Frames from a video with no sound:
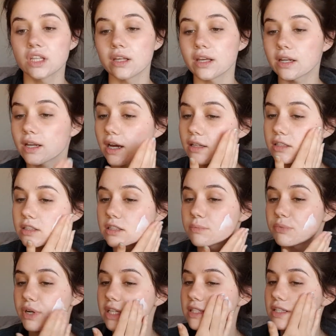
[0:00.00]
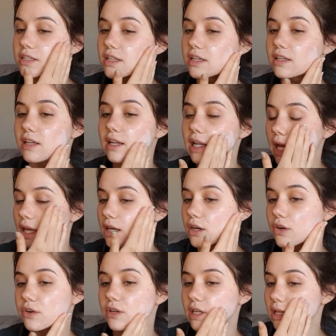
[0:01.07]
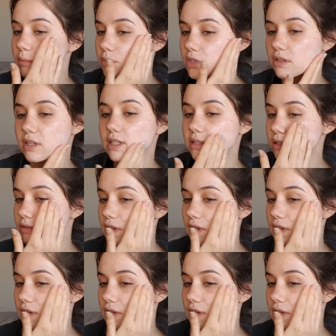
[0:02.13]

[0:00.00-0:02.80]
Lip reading: It kind of spreads thinly like a cream, so it doesn't